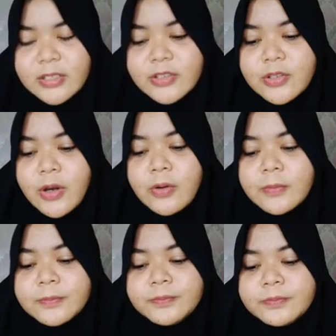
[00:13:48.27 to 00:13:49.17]
So
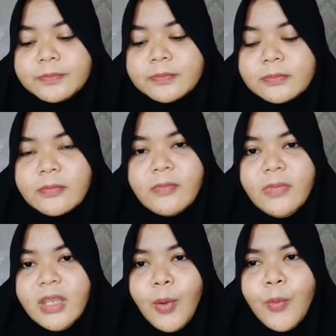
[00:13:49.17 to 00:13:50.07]

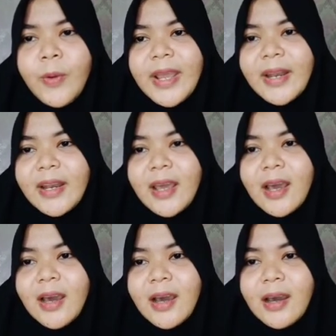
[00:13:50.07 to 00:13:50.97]
when
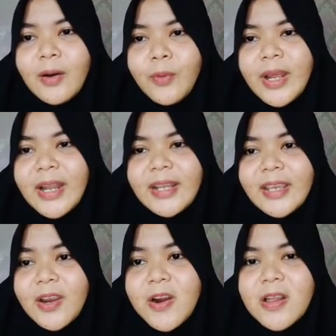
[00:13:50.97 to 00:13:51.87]
a
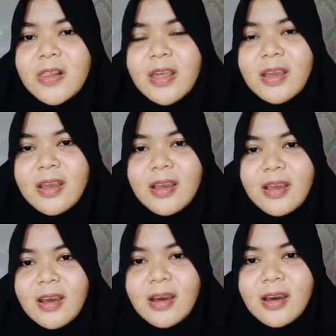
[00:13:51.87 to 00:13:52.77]
girl
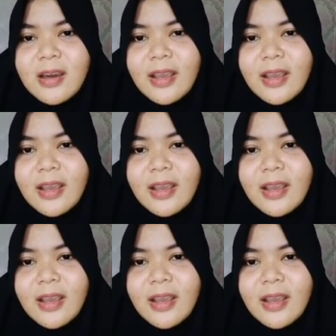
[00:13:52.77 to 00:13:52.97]
uh,